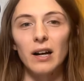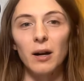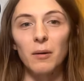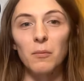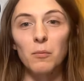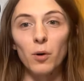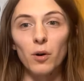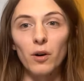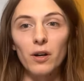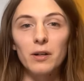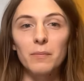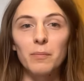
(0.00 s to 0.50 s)
I'm
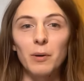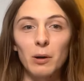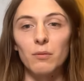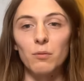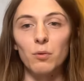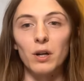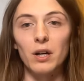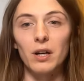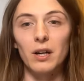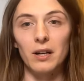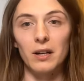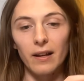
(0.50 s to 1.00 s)
worried about
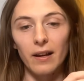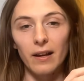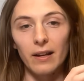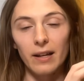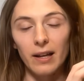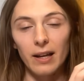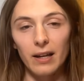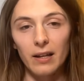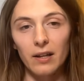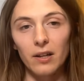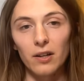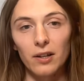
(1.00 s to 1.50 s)
where an
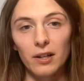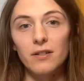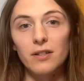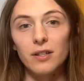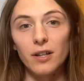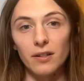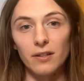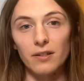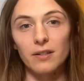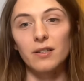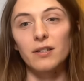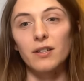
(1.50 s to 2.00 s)
AI
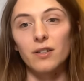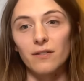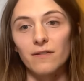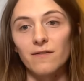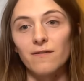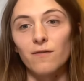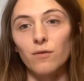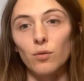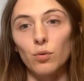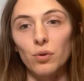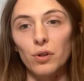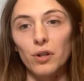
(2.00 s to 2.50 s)
does stuff
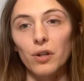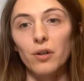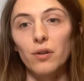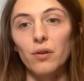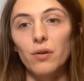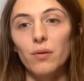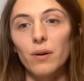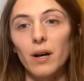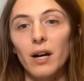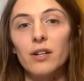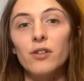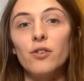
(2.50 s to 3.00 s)
for
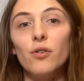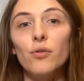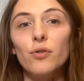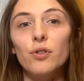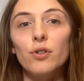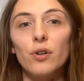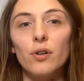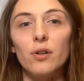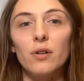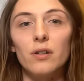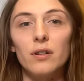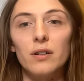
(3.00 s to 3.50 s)
you and you're
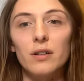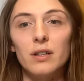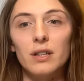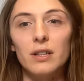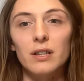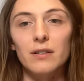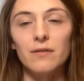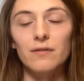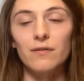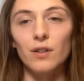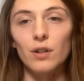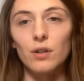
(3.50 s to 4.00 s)
not
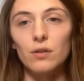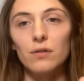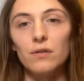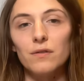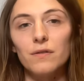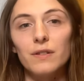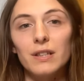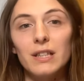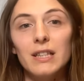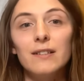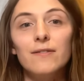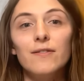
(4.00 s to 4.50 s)

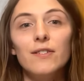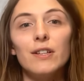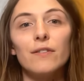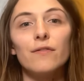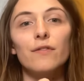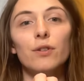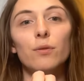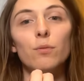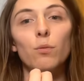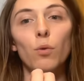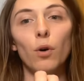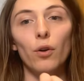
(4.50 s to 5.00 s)
involved, even if
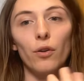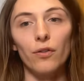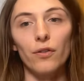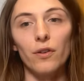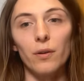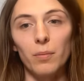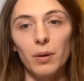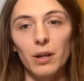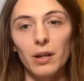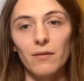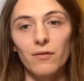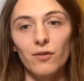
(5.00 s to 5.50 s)
you want
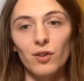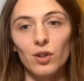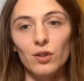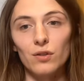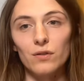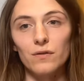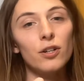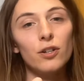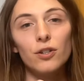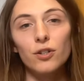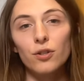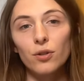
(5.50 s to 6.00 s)
to be
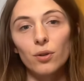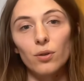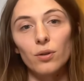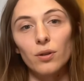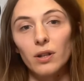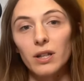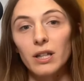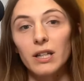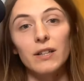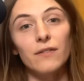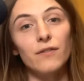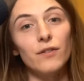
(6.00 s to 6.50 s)
involved. Sure,
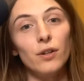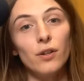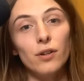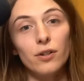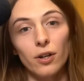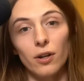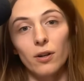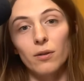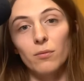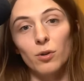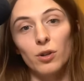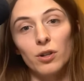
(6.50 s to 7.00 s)
if you
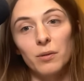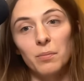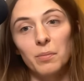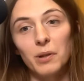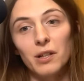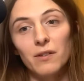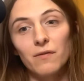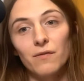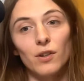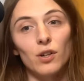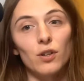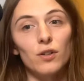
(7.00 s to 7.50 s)
don't want to be
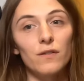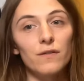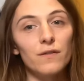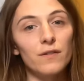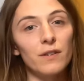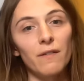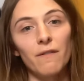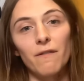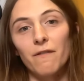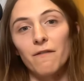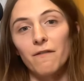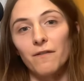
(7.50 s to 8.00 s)
involved,
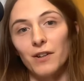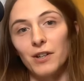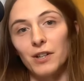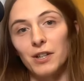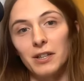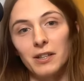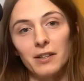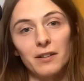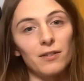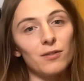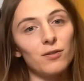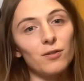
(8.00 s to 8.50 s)

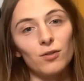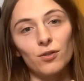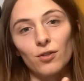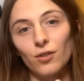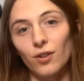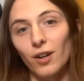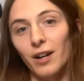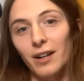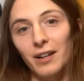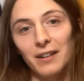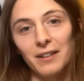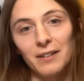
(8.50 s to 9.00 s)
fine,
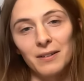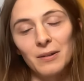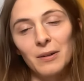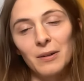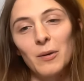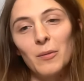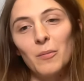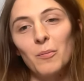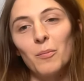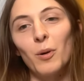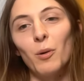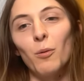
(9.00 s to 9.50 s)
great.
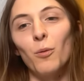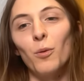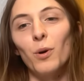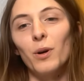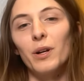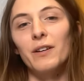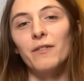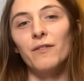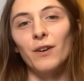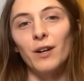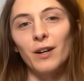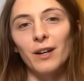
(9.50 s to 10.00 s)
But what
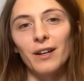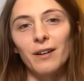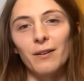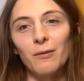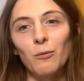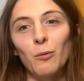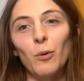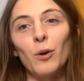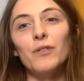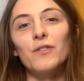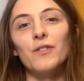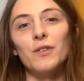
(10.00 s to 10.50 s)
if I
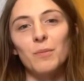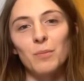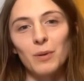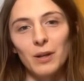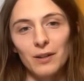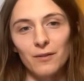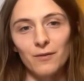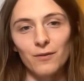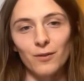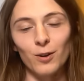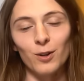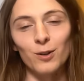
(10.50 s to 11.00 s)
want to be
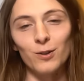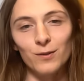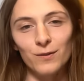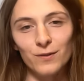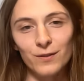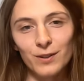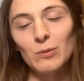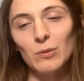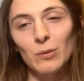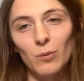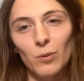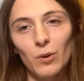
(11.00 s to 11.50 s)

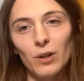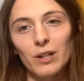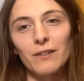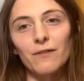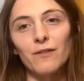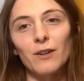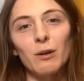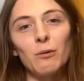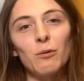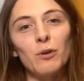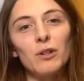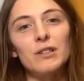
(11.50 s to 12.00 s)
involved? What if
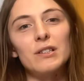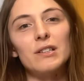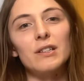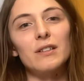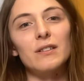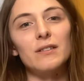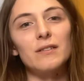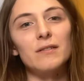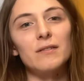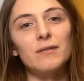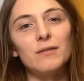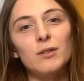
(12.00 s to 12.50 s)
I want to
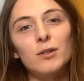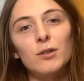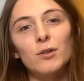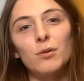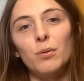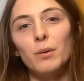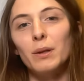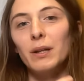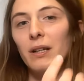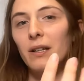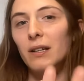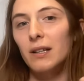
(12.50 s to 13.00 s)

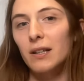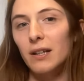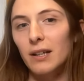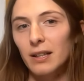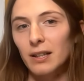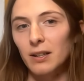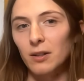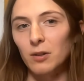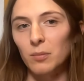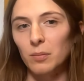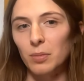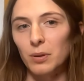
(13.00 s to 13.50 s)
tweak an
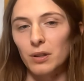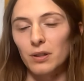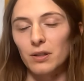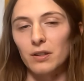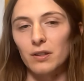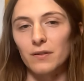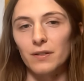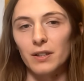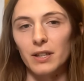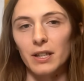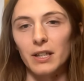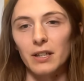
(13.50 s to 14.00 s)
output
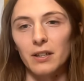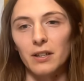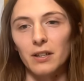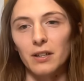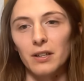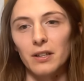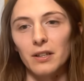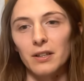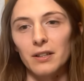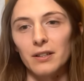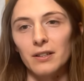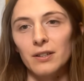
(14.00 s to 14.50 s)
of an
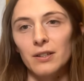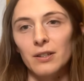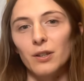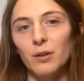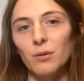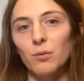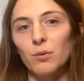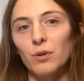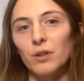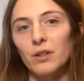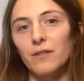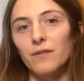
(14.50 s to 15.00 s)
AI?
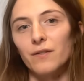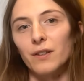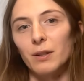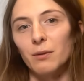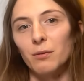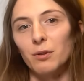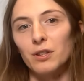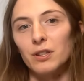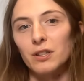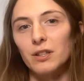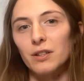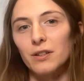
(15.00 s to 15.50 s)
What if I
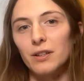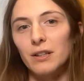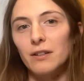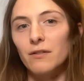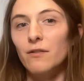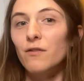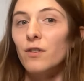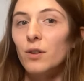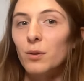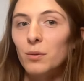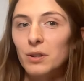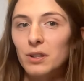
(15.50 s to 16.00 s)
want to
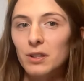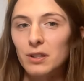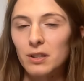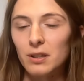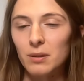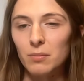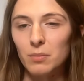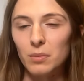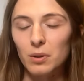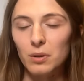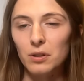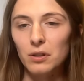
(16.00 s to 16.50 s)
influence it
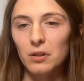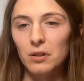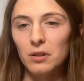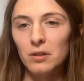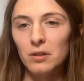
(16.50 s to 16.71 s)
more?